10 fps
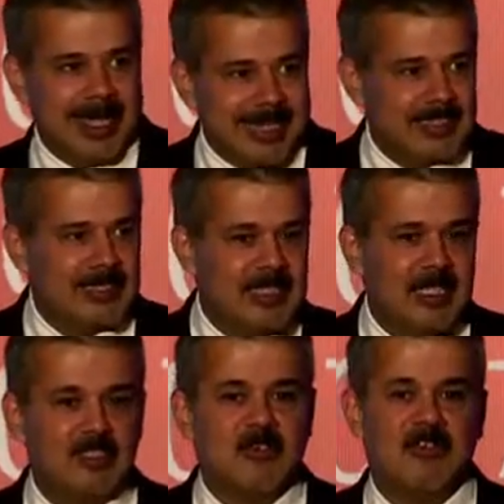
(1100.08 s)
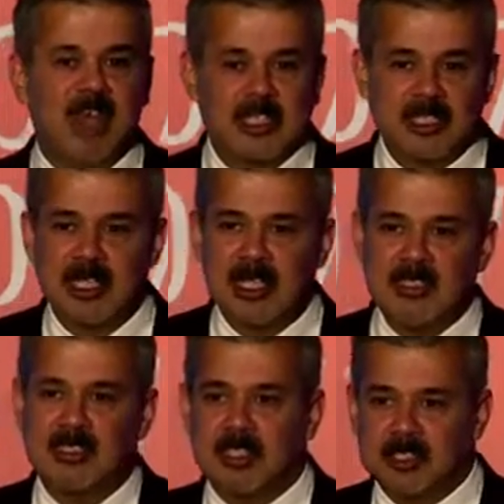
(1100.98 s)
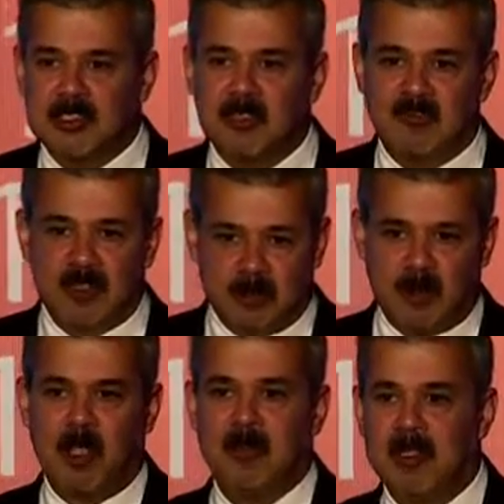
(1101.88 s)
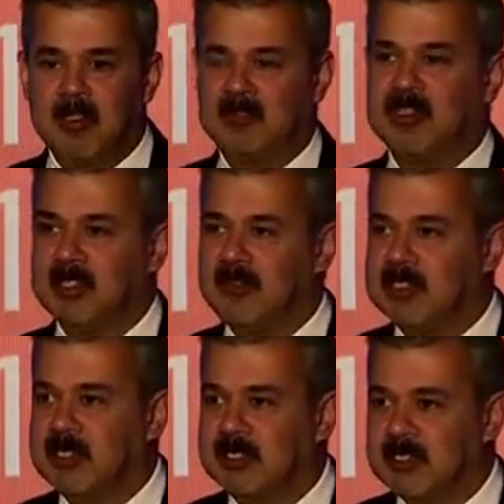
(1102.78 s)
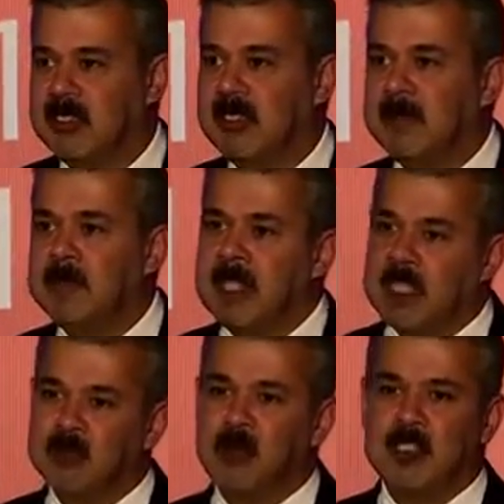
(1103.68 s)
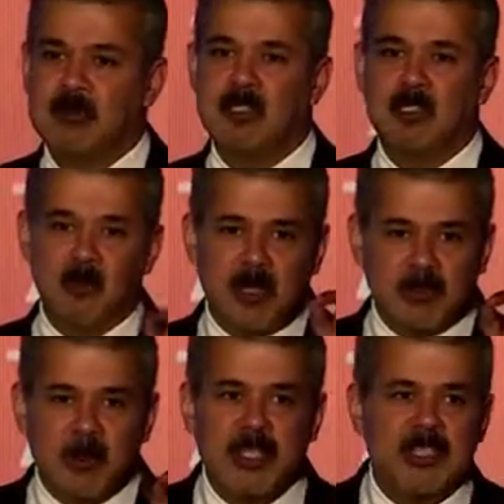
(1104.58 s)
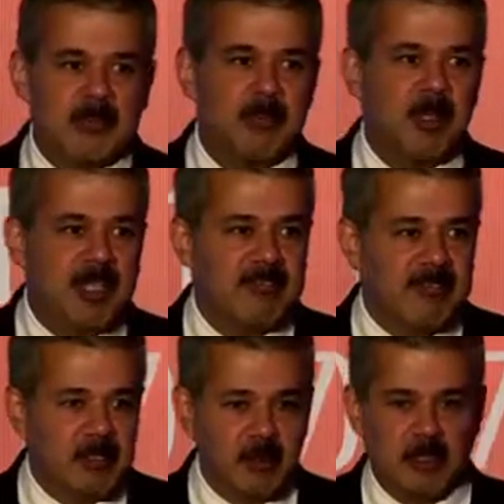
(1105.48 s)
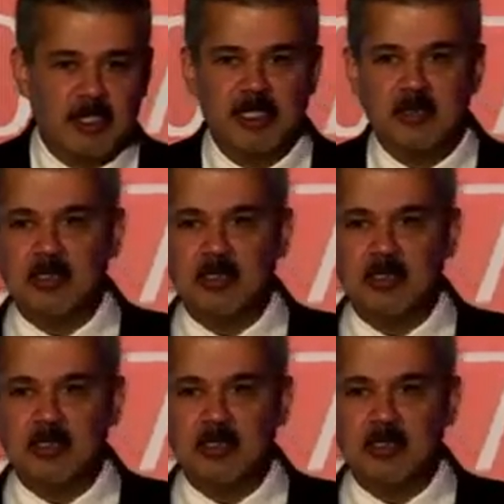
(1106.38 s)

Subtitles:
exercise of rationalization of deployment of services is possible to do at a very small level. You do not need to